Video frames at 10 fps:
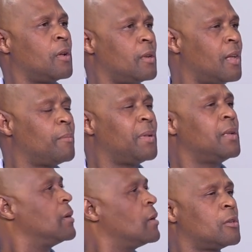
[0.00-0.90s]

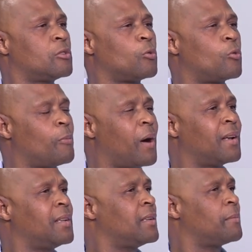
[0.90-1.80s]
namely
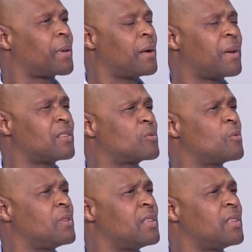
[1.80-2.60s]
Shugumani Primary School